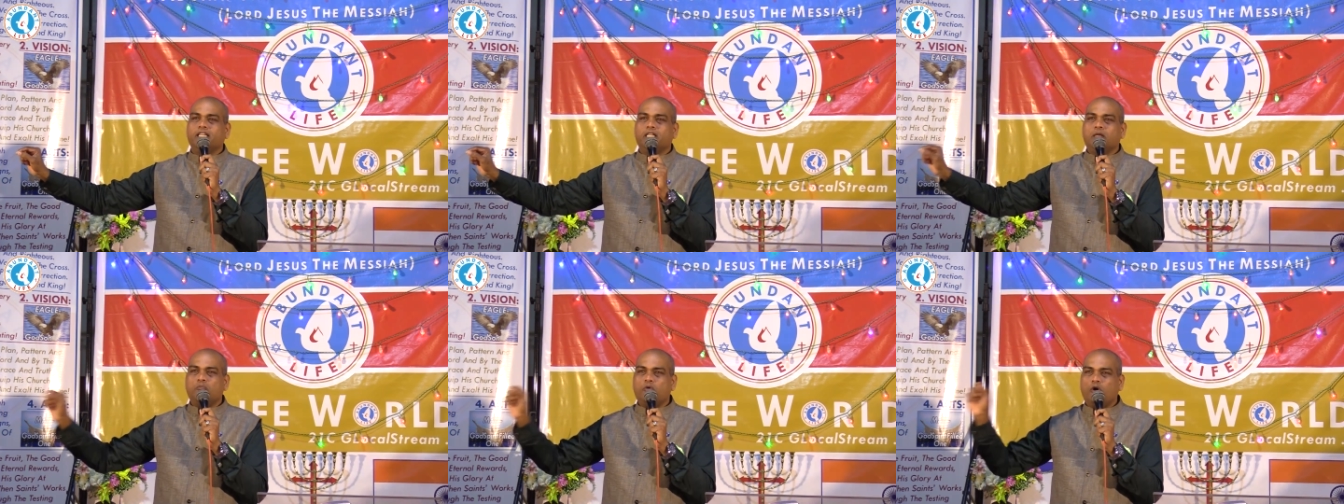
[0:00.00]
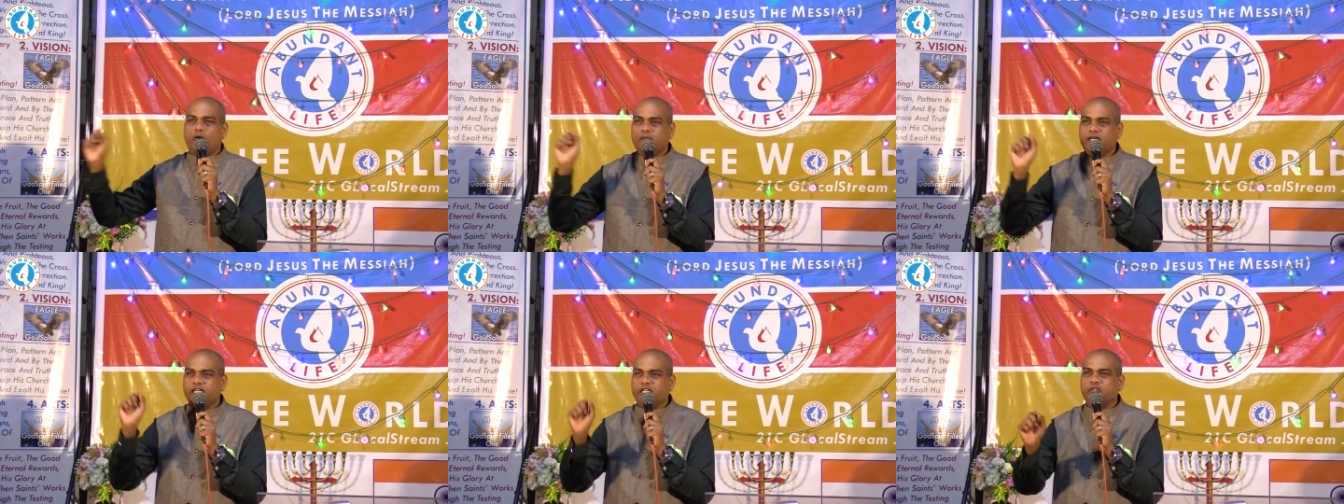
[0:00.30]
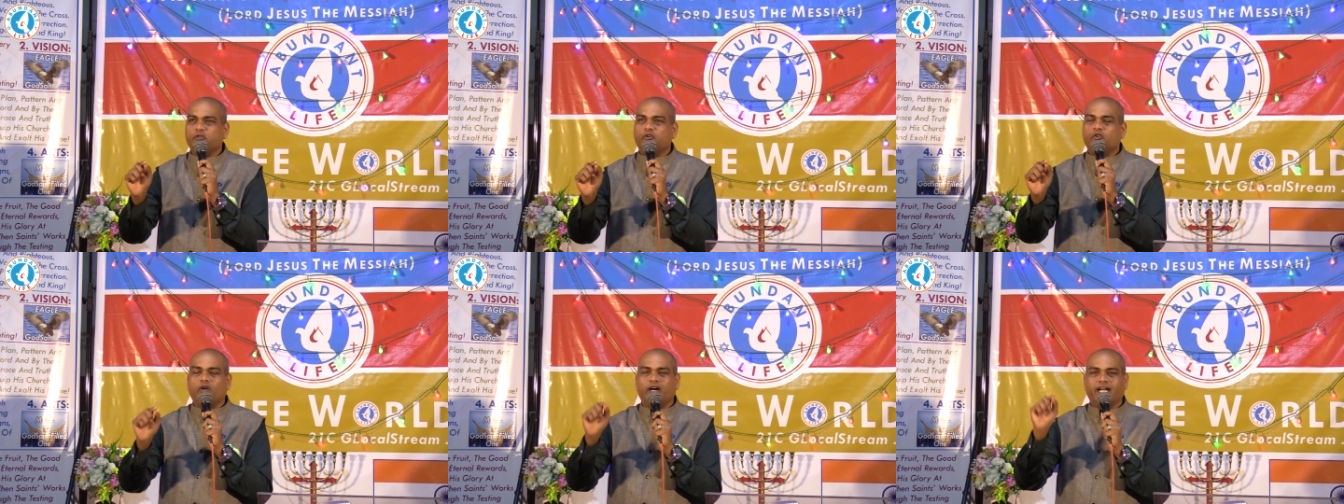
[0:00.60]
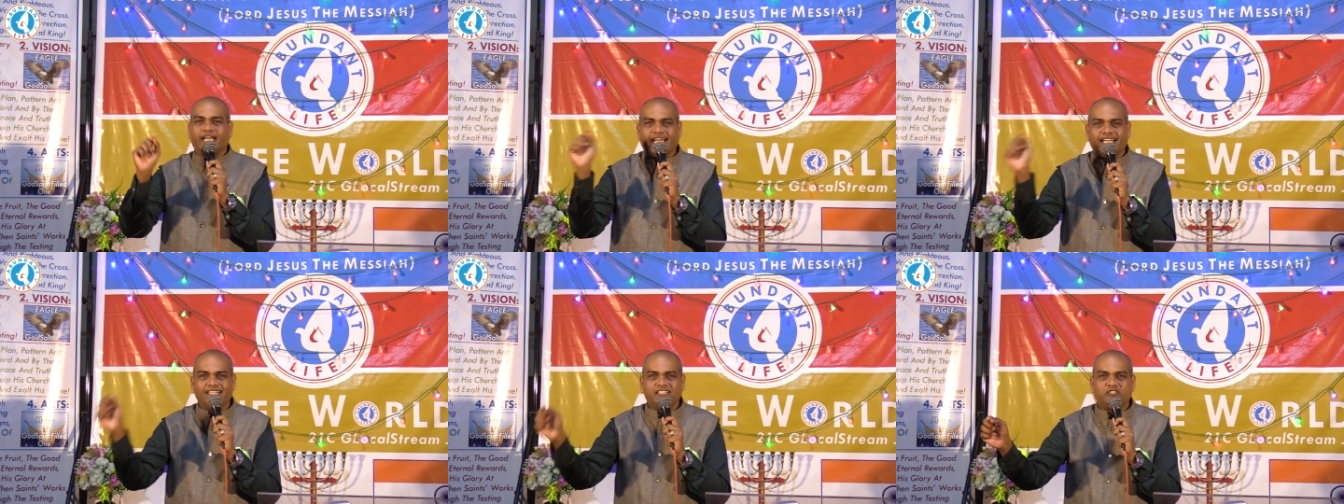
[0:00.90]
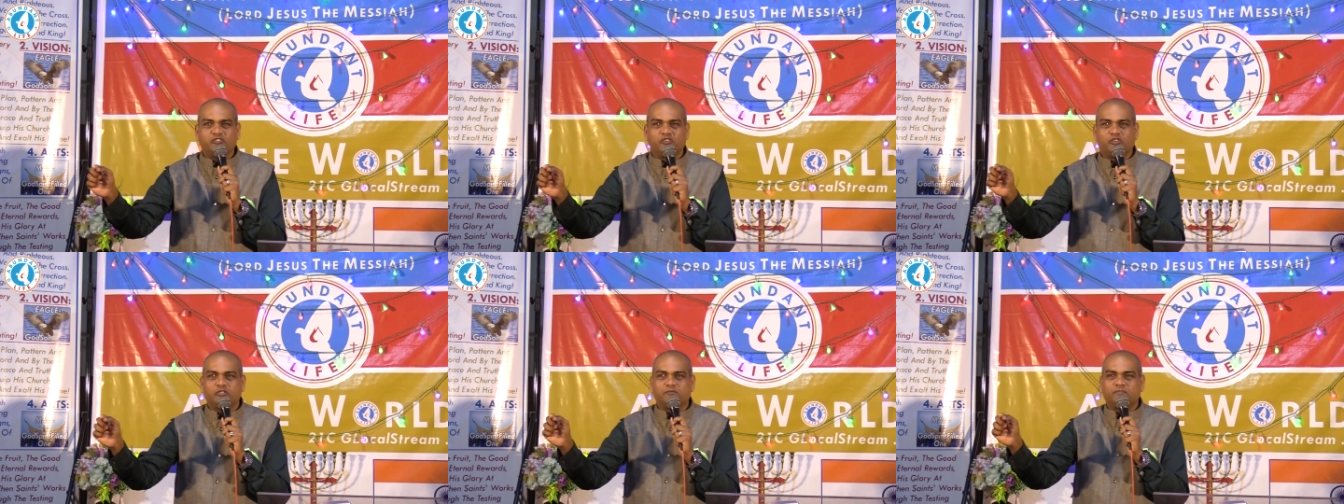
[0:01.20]
the moment you go
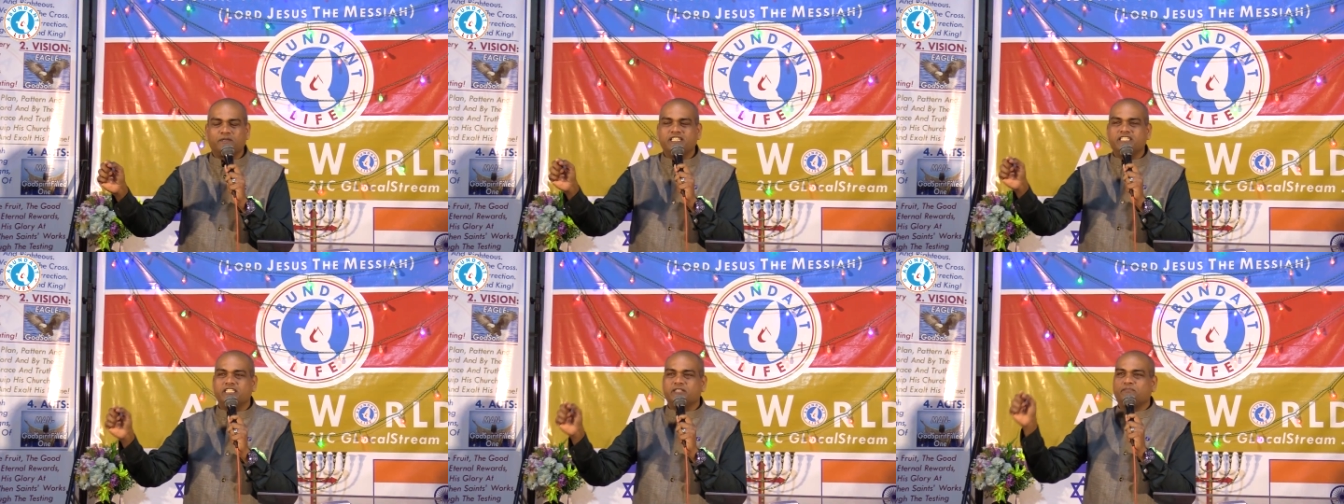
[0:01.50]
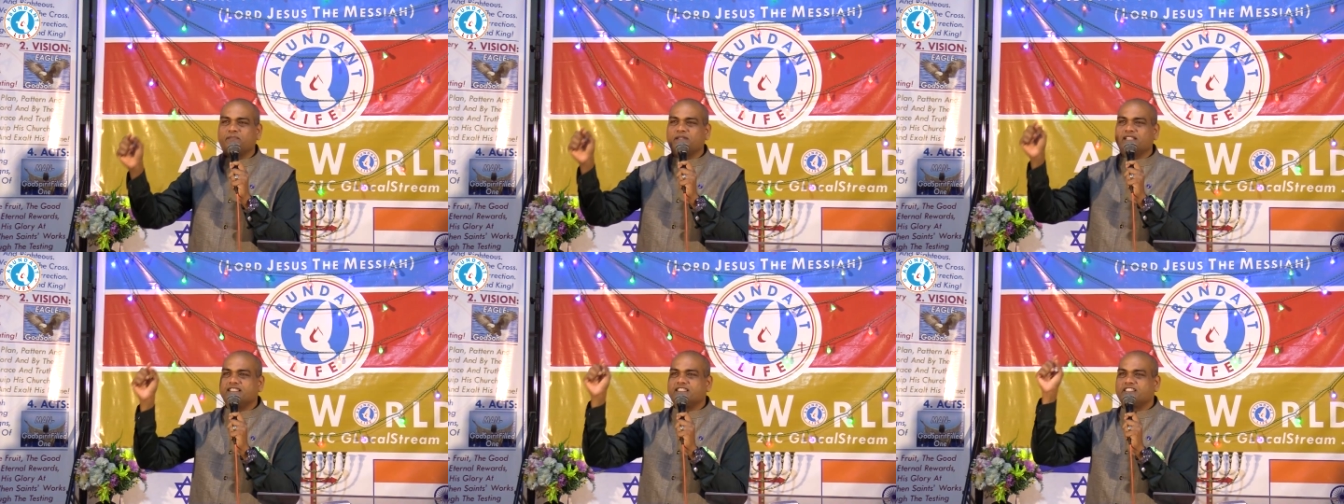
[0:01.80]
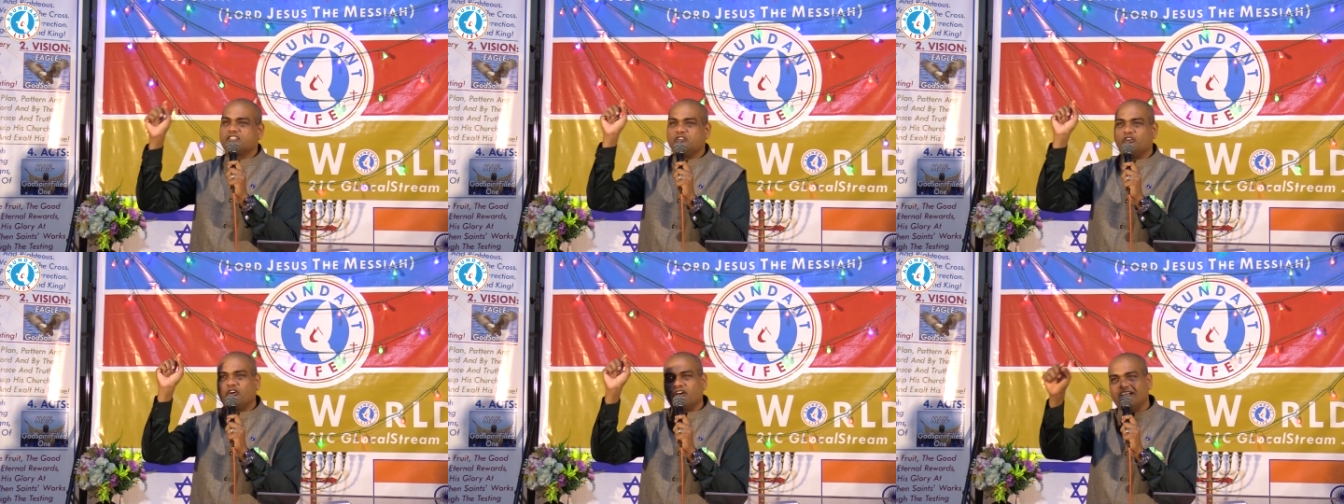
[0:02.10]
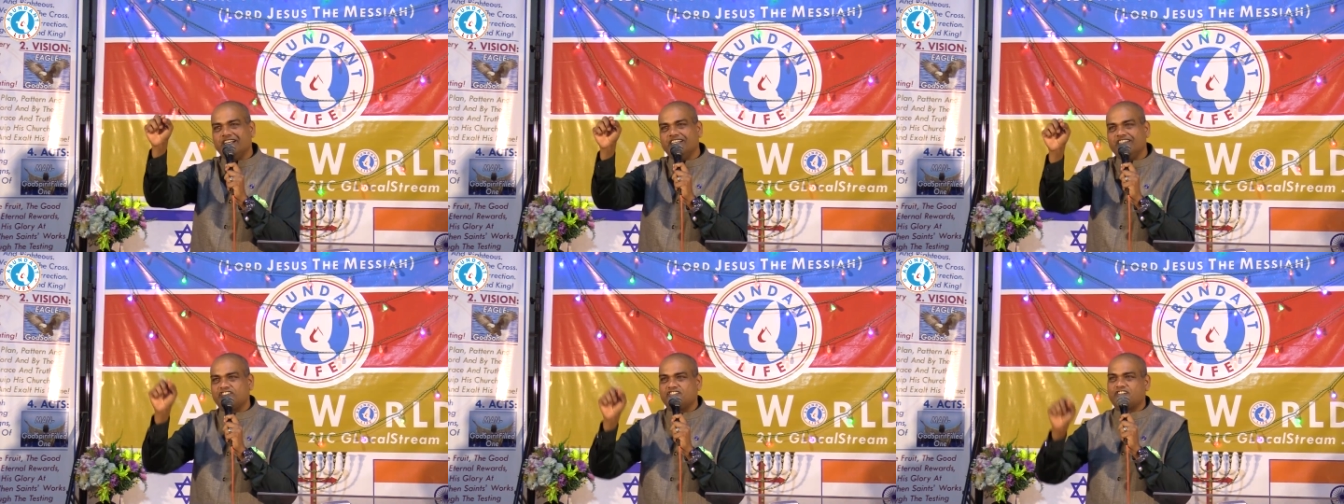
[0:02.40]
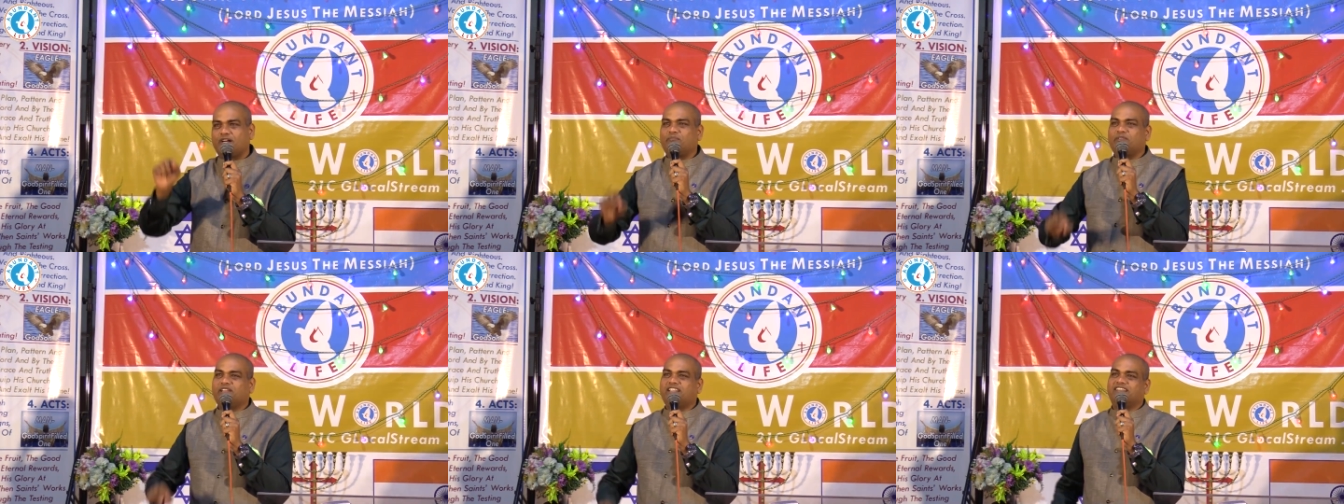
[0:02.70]
against those principles, you're in
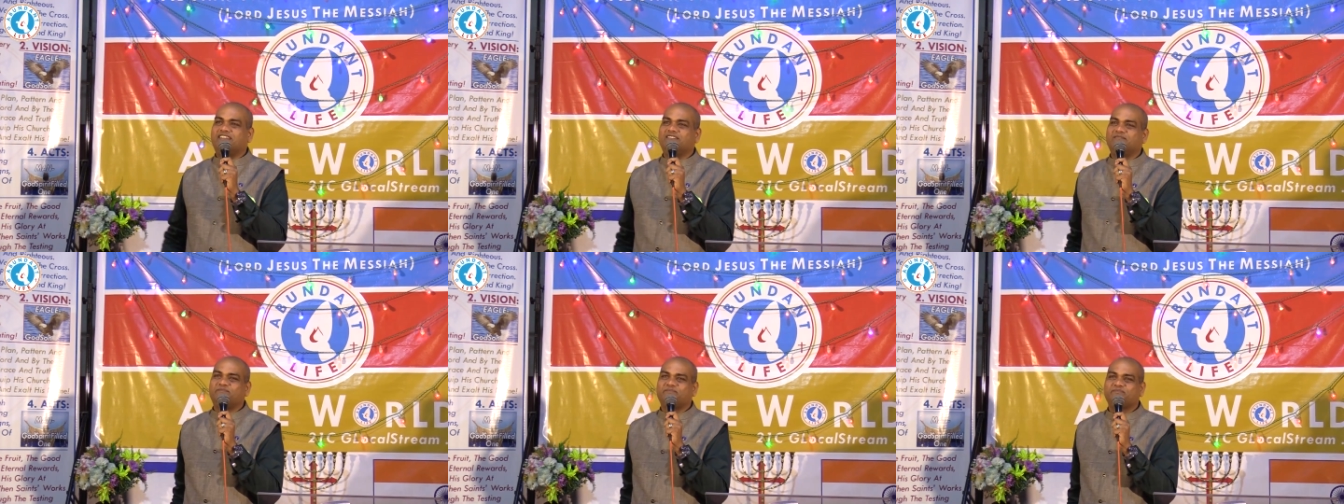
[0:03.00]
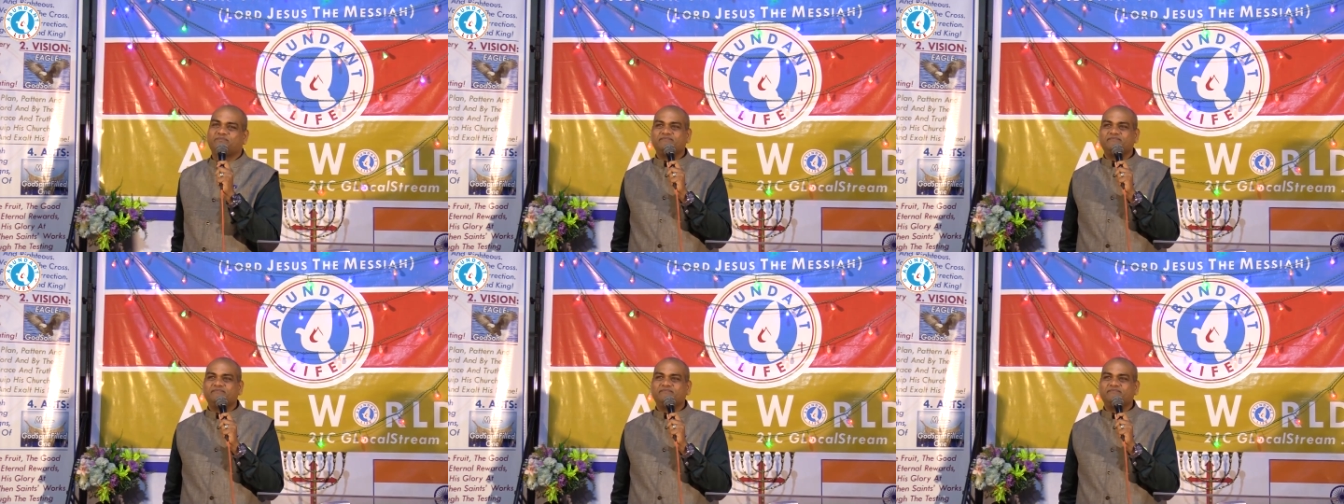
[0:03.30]
trouble.